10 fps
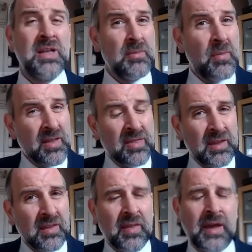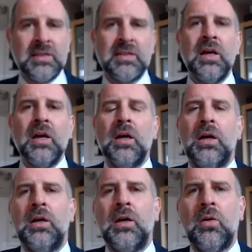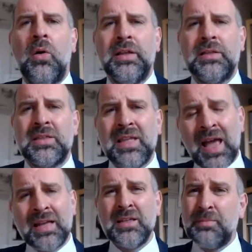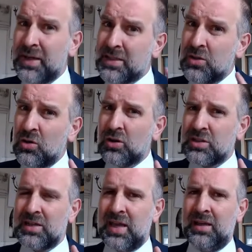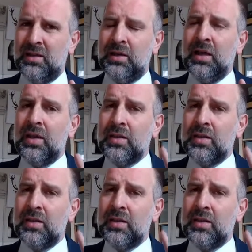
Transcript: Now, you might think that that is uh, quite standard, but it's not standard.